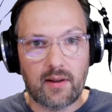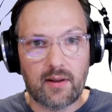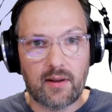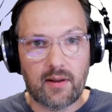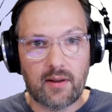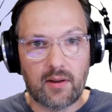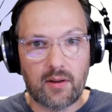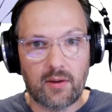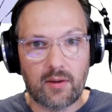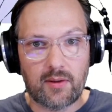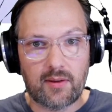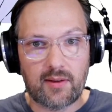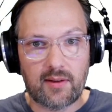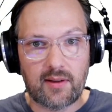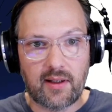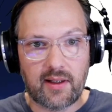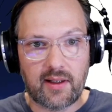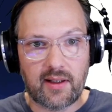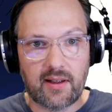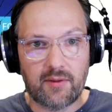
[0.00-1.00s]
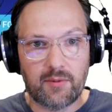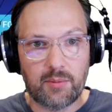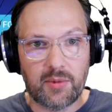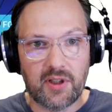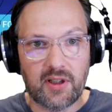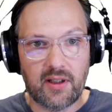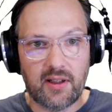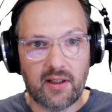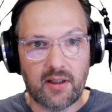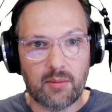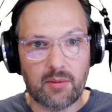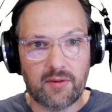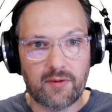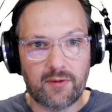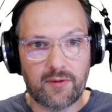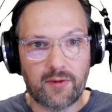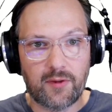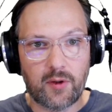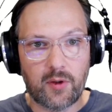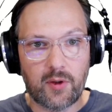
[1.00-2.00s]
Looks like I've been here
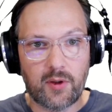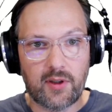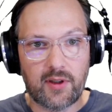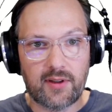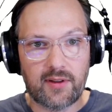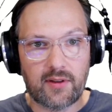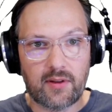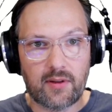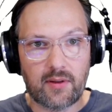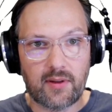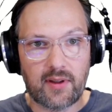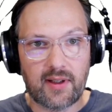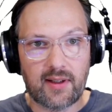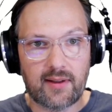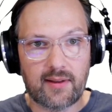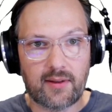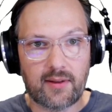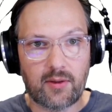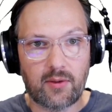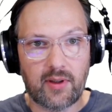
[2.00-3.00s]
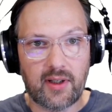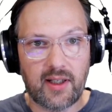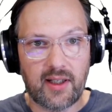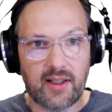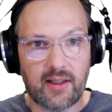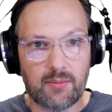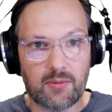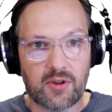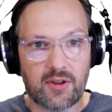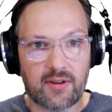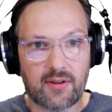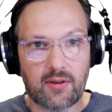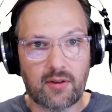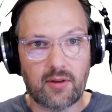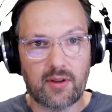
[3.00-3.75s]
before, so that's great. I'm just going